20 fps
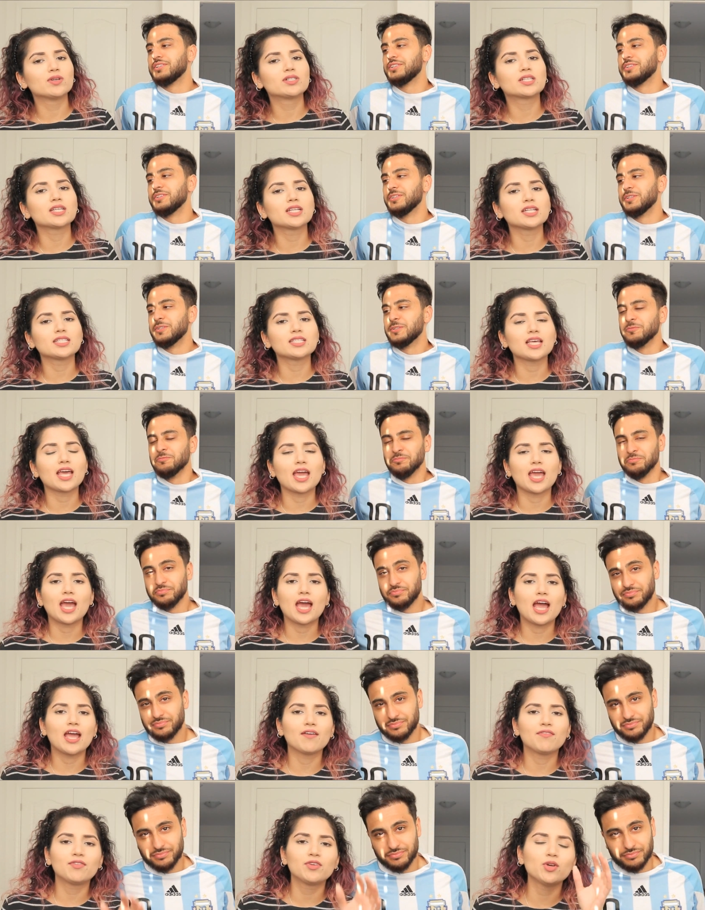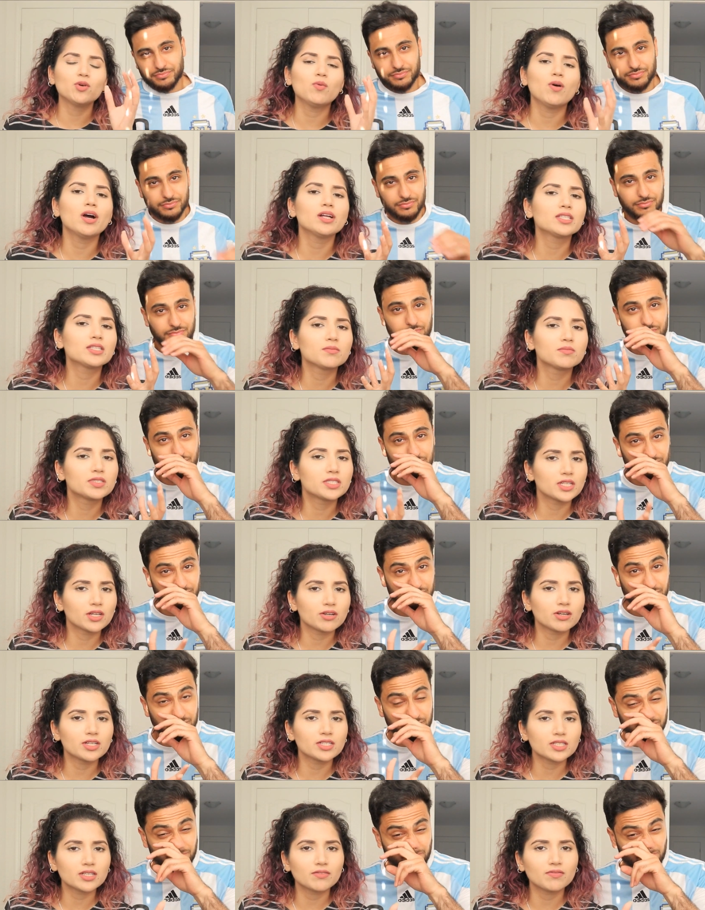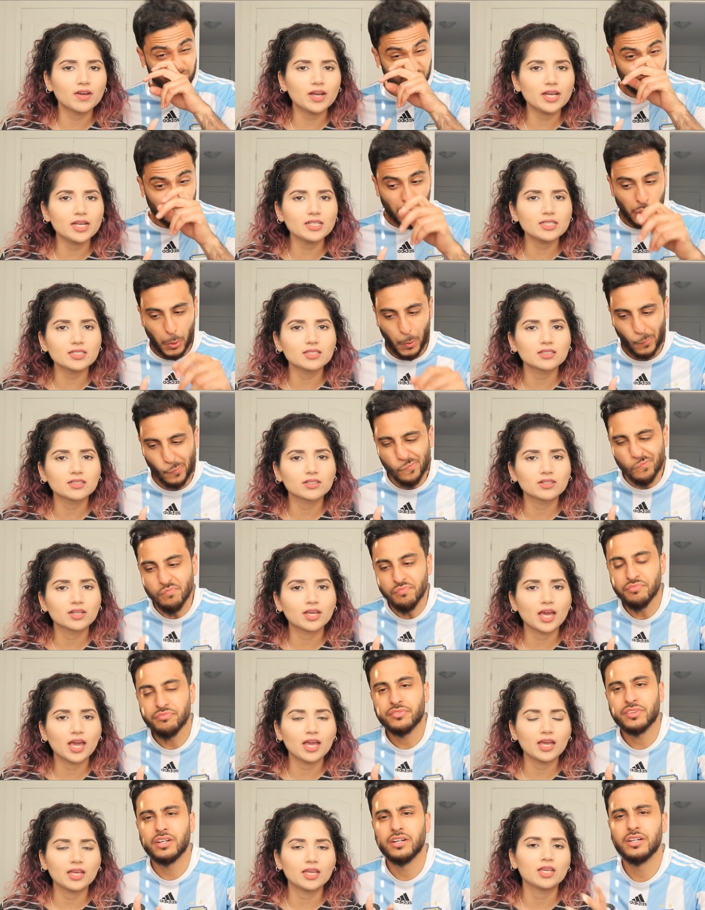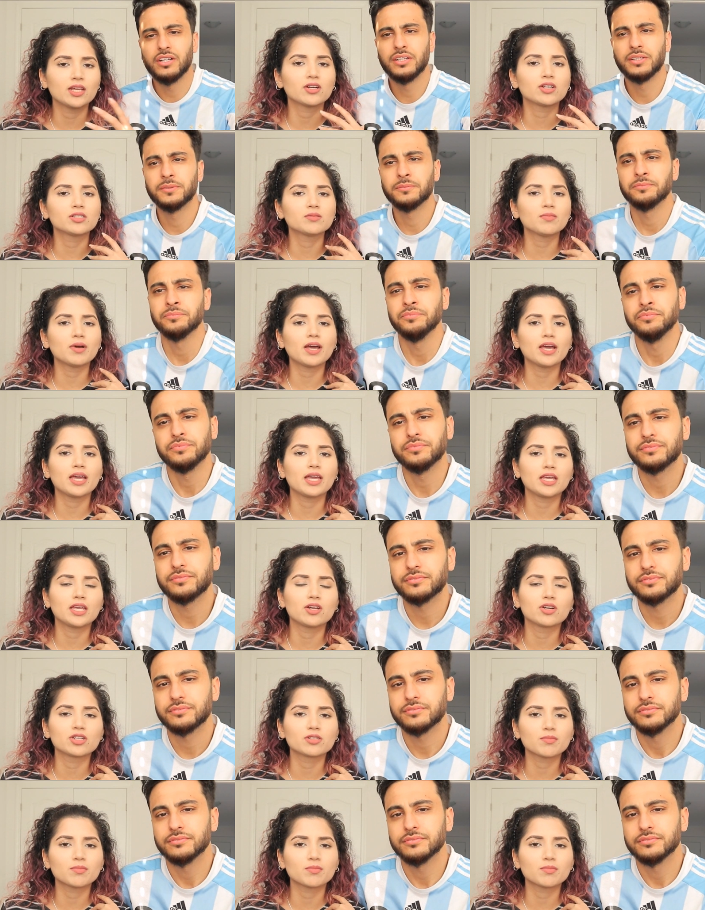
Speaker 1: was gonna say, if you want some serious advice, okay, here's my